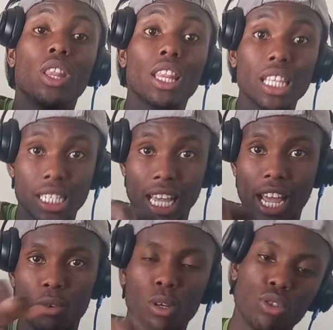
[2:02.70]
this
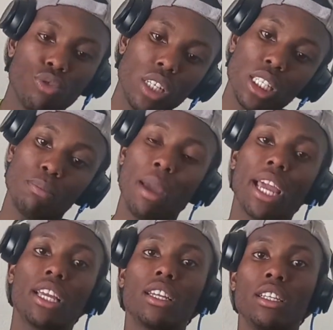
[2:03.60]
kind was released
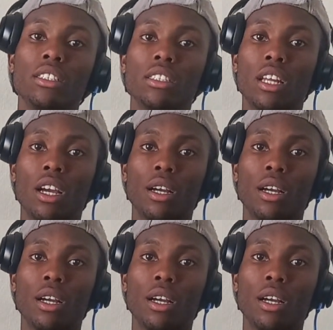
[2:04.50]
back in